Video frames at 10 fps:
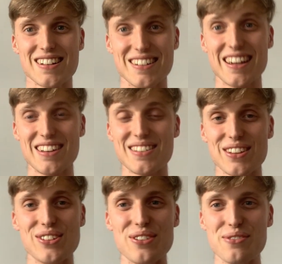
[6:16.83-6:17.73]
Okay, so
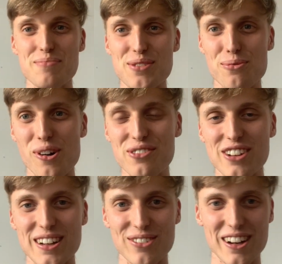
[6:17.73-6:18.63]
that's enough of me
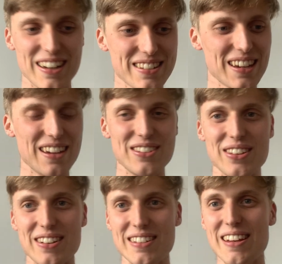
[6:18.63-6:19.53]
waffling, right? Let's get
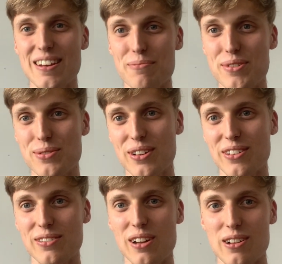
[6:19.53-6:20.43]
into the tips.
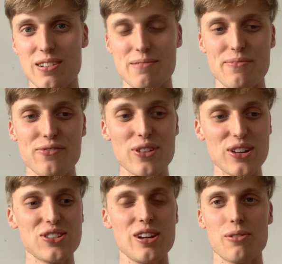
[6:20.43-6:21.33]

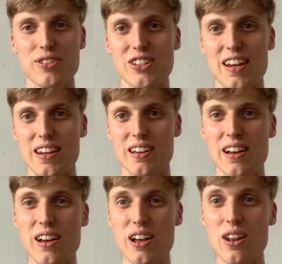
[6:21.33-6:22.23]
Firstly, I would say
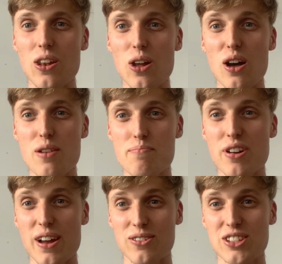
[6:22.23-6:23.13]
learn
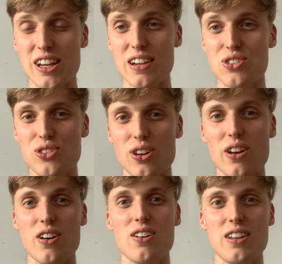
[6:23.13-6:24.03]
pronunciation
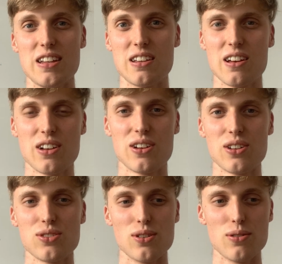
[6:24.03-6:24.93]
early.
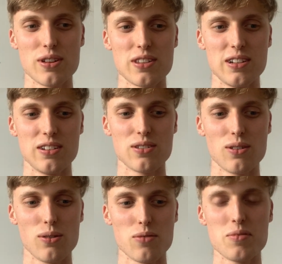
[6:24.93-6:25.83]
So I think a
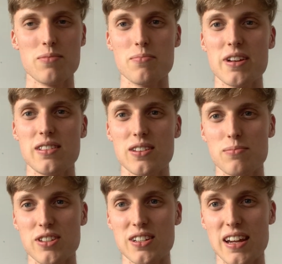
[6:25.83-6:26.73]
lot of people make this
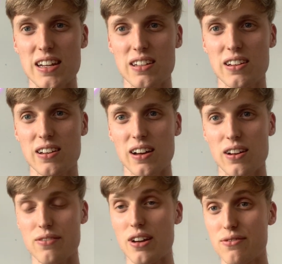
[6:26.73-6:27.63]
mistake, and
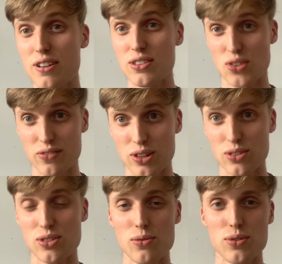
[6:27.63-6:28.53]
I've had friends that have
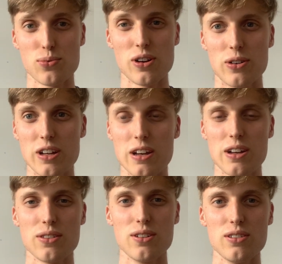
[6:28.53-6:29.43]
done so as well,
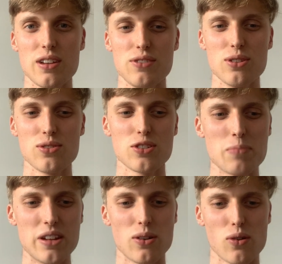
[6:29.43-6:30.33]
that if you don't
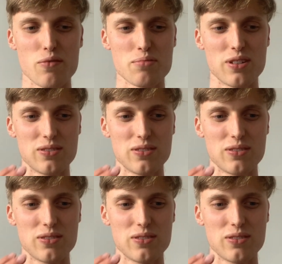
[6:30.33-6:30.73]
spend a lot of